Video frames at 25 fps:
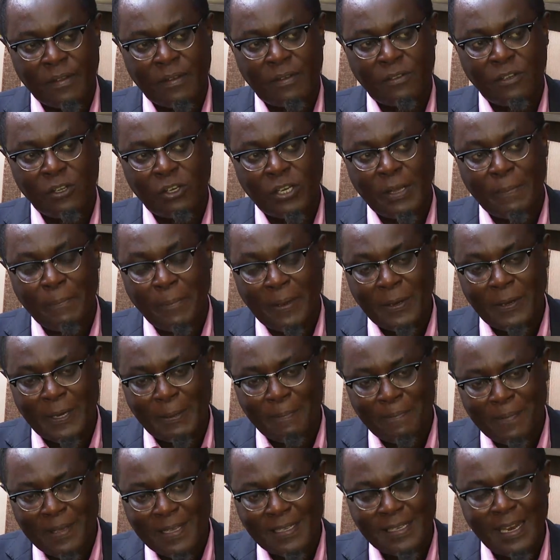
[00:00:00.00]
So it
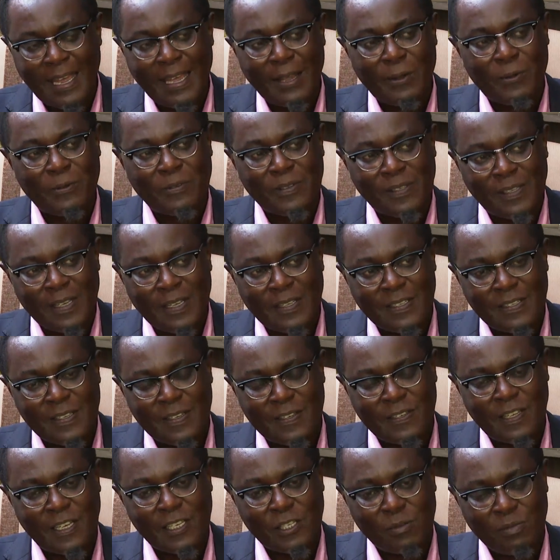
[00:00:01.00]
appears like
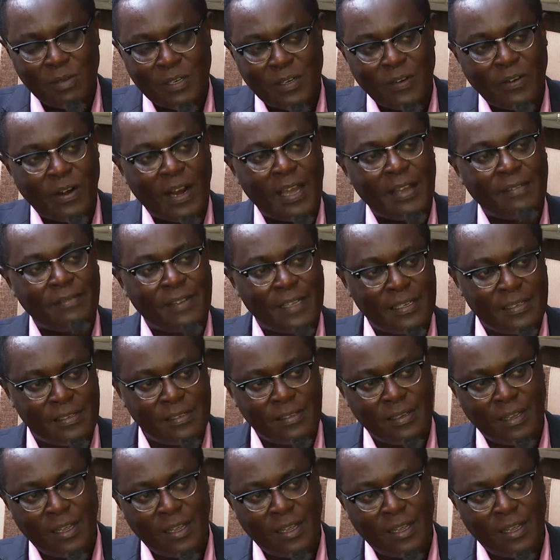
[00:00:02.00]
consensus has been arrived at,